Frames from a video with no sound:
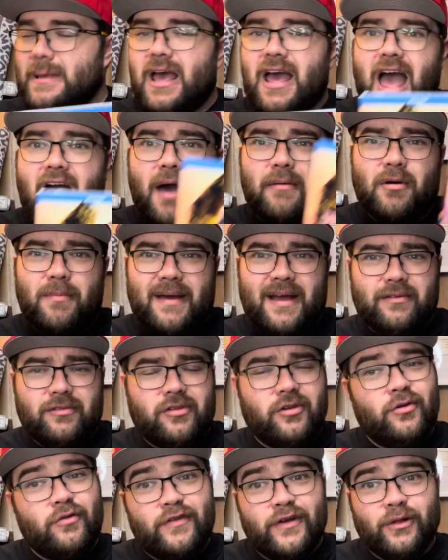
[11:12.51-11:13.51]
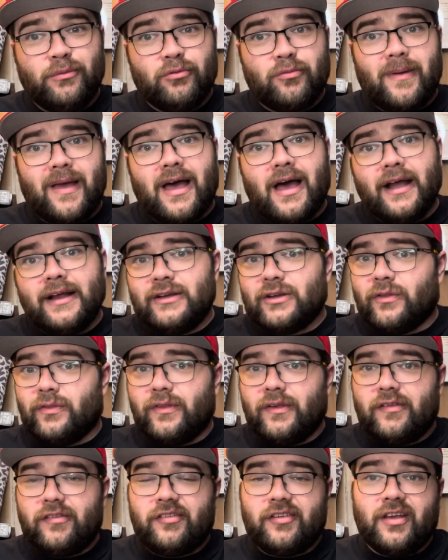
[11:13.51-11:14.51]
I'm about 2 films behind on
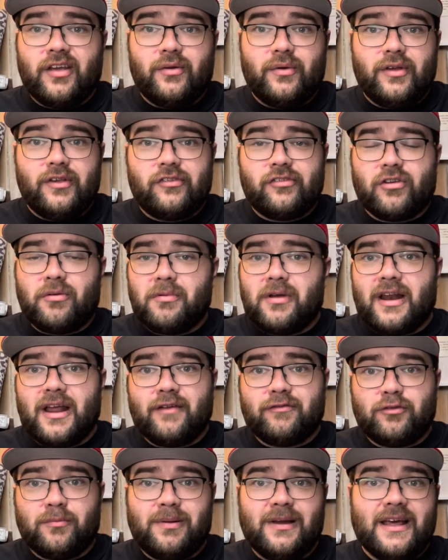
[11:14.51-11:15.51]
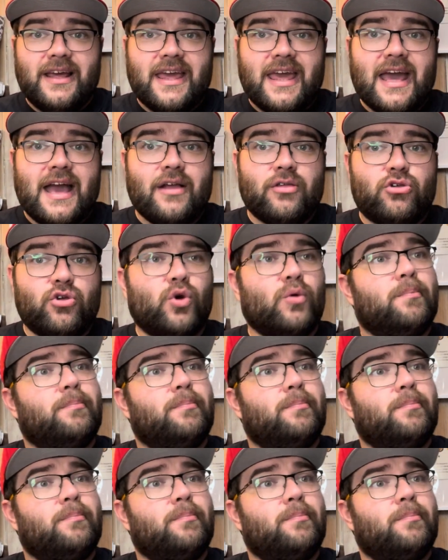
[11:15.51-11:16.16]
this series, so I'm going to have to play catch up.